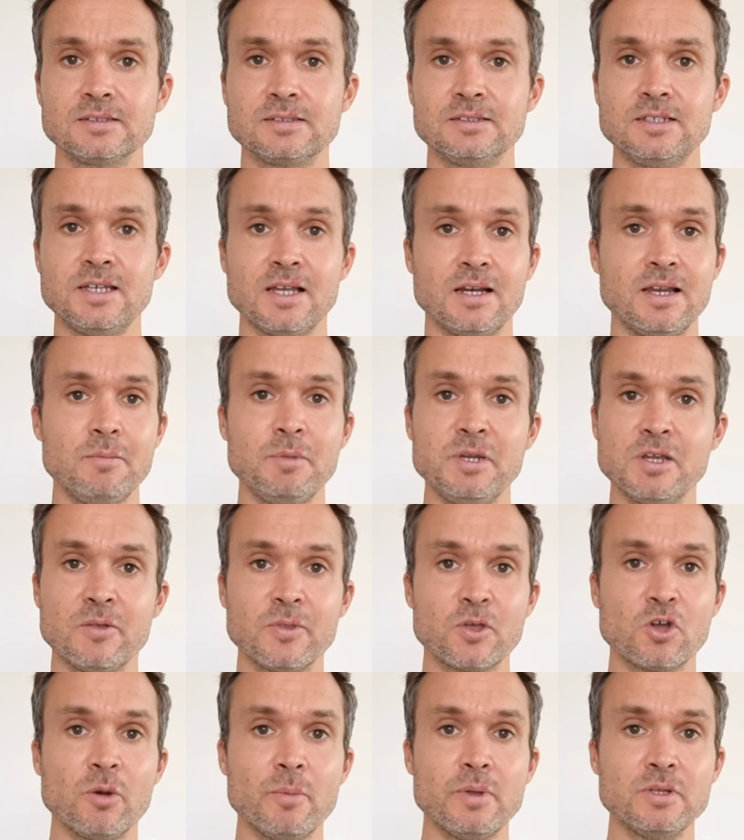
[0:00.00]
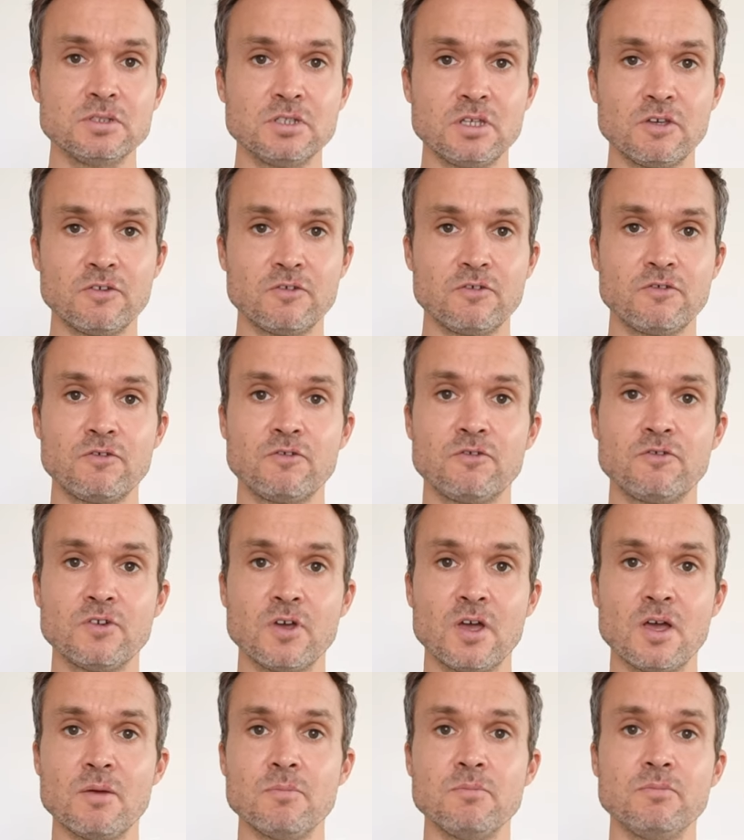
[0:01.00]
yeah, let me know in the comments if
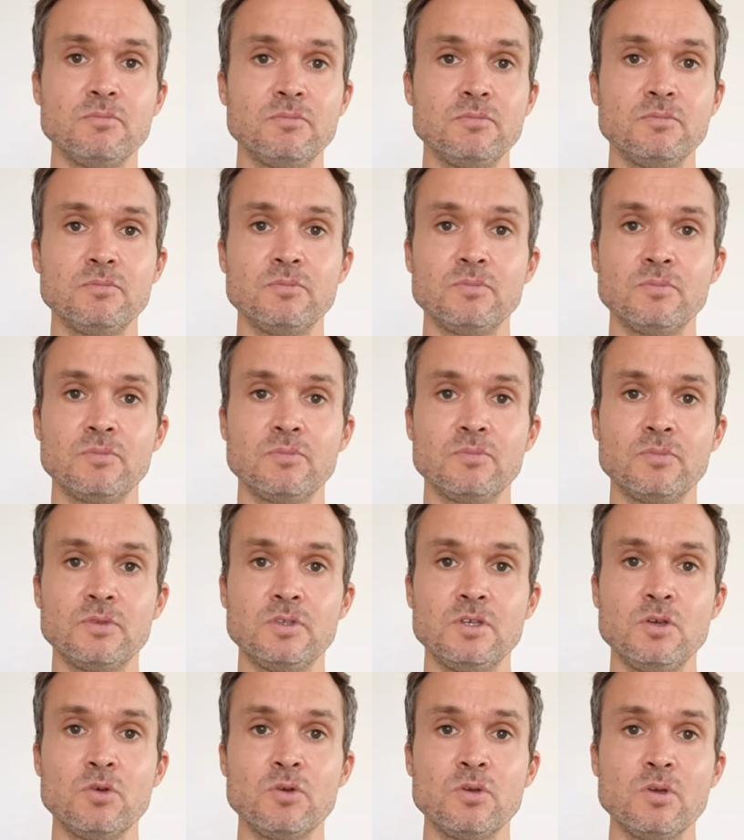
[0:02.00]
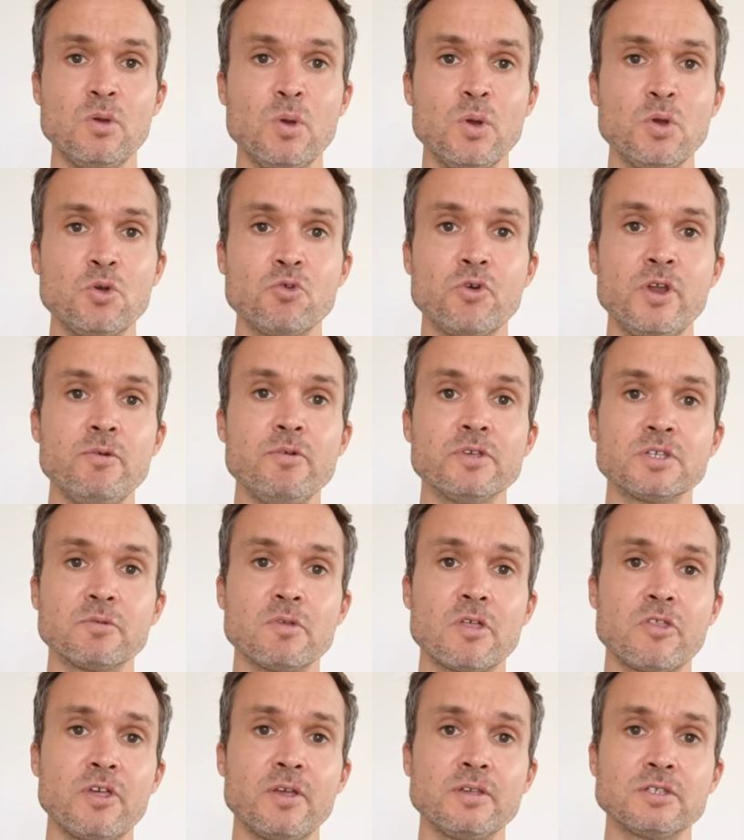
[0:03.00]
you agree with some of
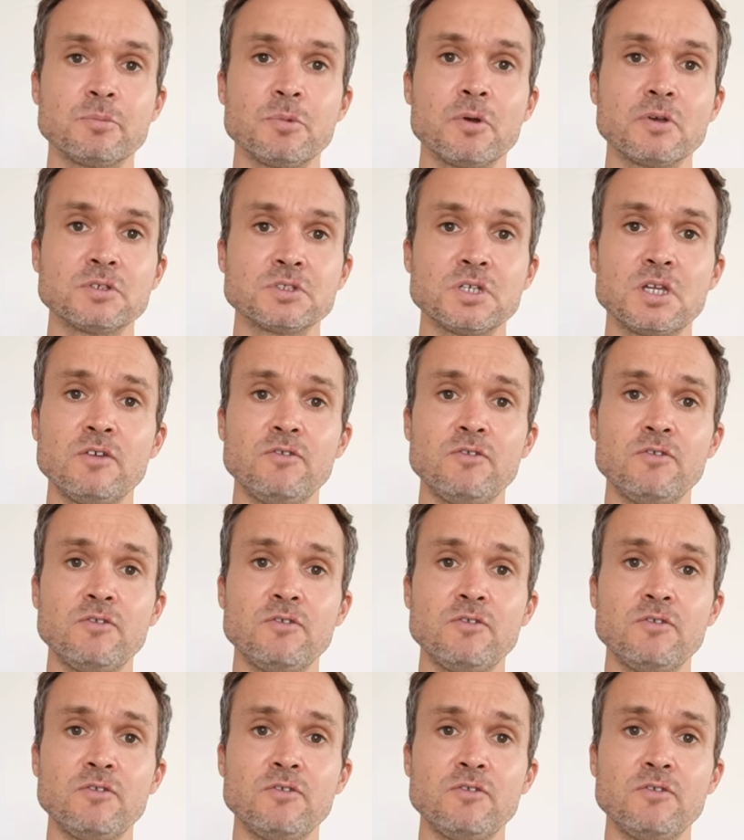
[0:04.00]
the things the book said,